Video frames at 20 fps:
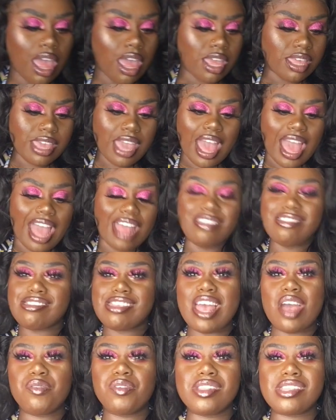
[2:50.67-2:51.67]
yeah, I
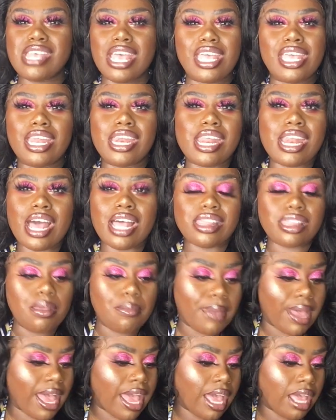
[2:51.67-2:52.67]
just haven't taken it off the
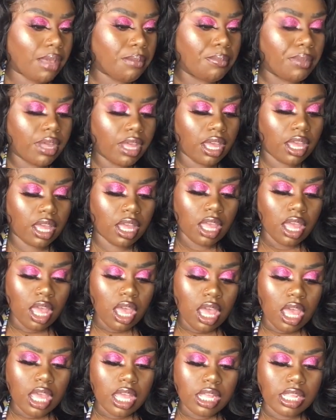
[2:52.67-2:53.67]
bag, but
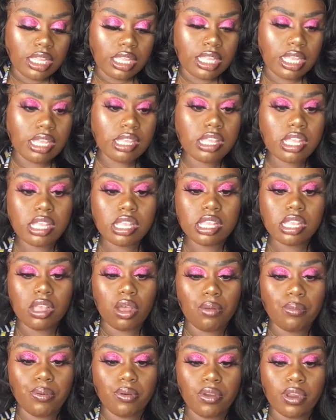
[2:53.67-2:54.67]
this is
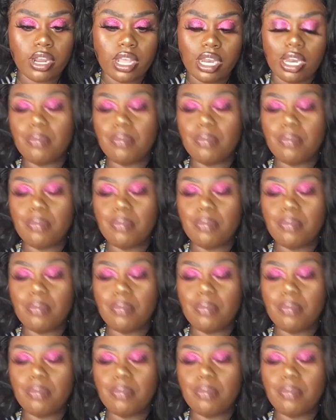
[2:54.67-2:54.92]
so pretty.